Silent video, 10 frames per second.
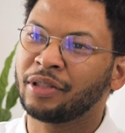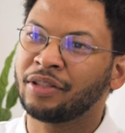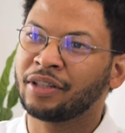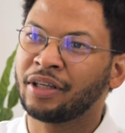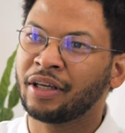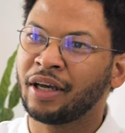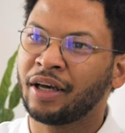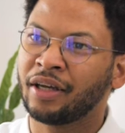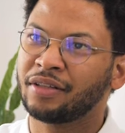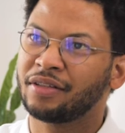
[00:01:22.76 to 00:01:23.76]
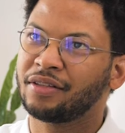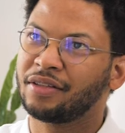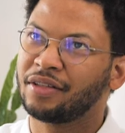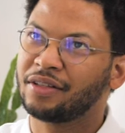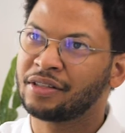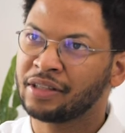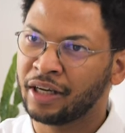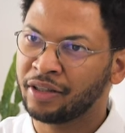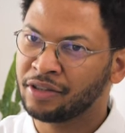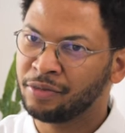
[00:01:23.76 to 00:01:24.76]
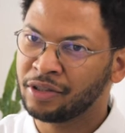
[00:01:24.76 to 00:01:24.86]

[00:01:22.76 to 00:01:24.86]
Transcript: been looking at science